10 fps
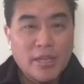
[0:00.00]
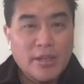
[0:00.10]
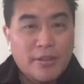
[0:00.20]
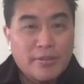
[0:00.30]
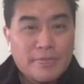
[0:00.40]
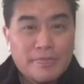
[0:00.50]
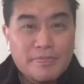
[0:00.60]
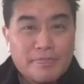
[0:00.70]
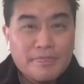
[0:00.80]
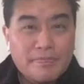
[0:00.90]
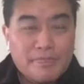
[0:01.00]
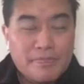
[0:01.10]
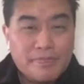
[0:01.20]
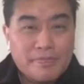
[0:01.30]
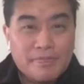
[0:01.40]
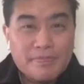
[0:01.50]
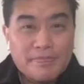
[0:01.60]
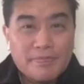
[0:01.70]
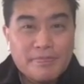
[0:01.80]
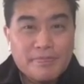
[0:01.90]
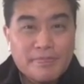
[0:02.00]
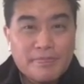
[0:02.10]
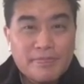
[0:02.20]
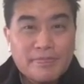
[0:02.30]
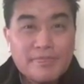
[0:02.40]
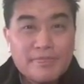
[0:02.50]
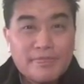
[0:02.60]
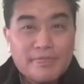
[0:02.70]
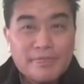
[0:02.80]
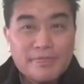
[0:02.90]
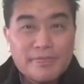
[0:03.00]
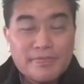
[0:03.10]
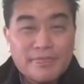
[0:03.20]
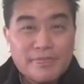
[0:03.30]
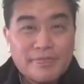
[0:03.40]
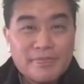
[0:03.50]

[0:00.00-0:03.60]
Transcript: No words are spoken by the person on screen.